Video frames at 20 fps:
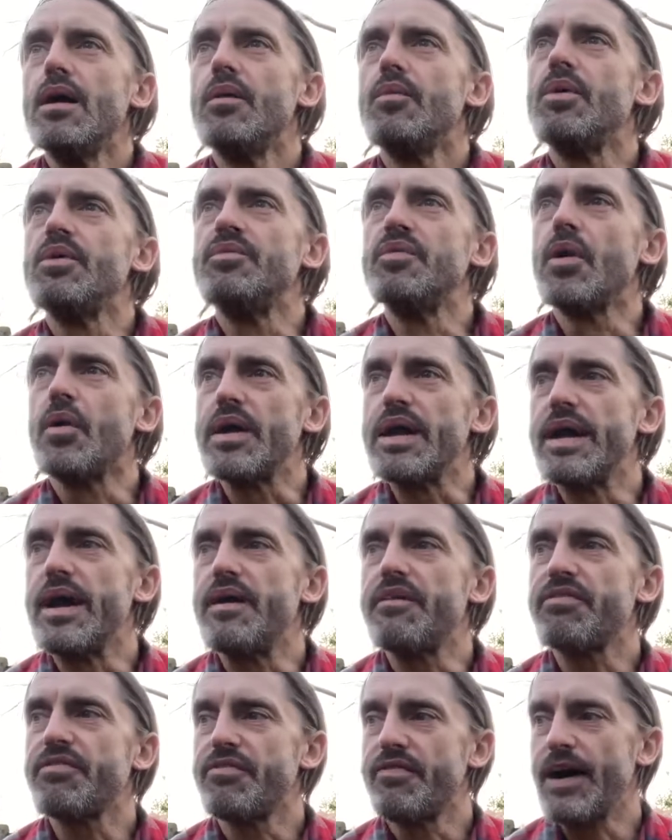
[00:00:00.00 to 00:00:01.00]
we've not
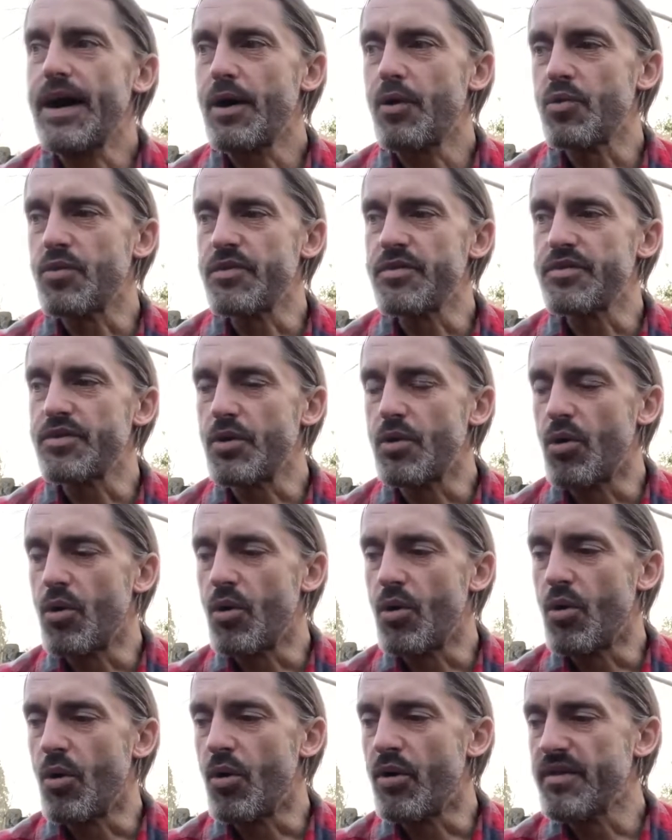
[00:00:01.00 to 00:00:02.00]
yet found
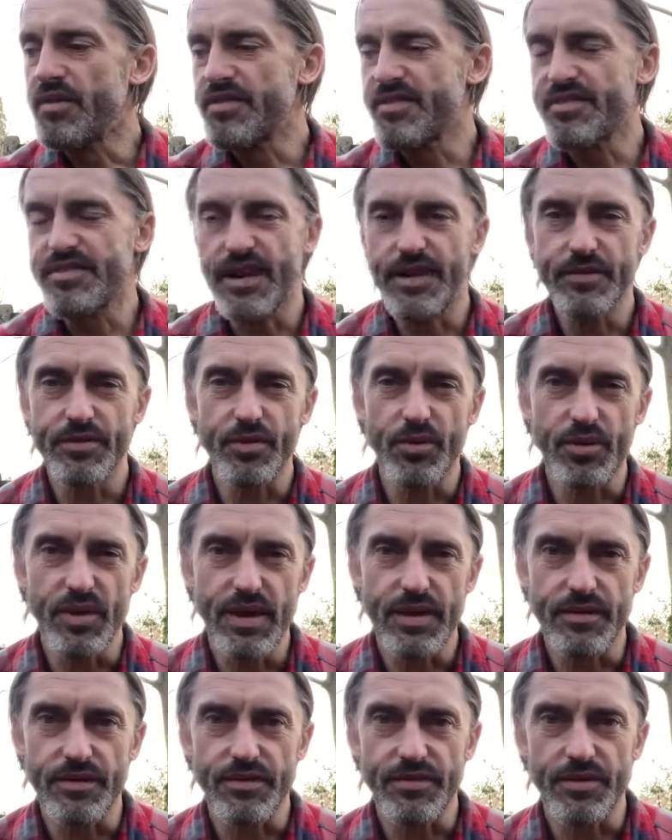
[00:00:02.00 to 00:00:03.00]
or settled
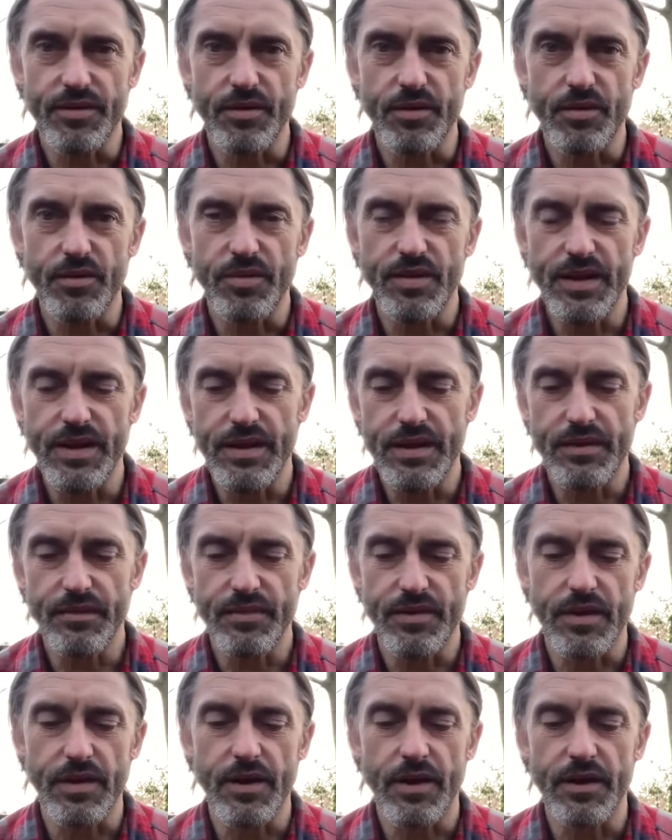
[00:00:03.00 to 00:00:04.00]
into the
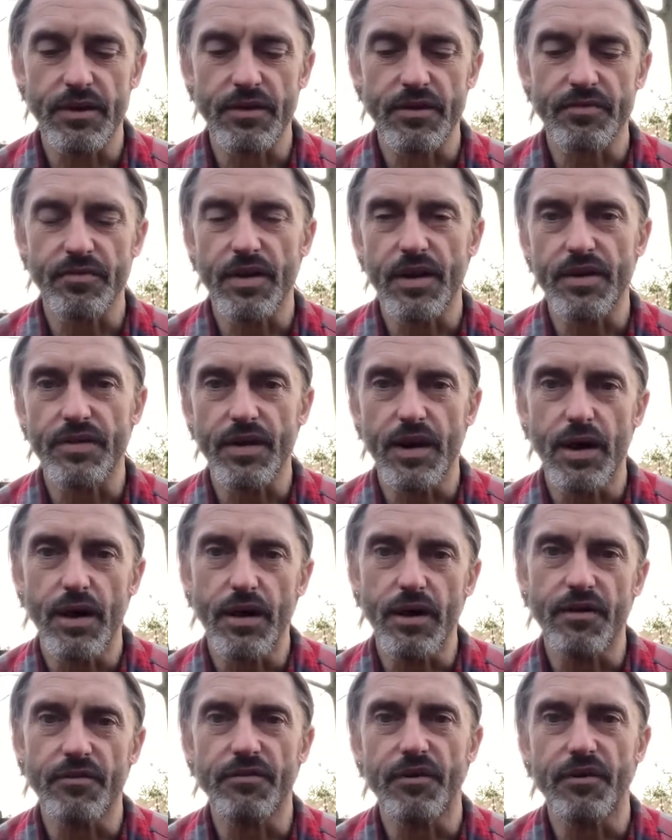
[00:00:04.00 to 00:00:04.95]
the kind of like the higher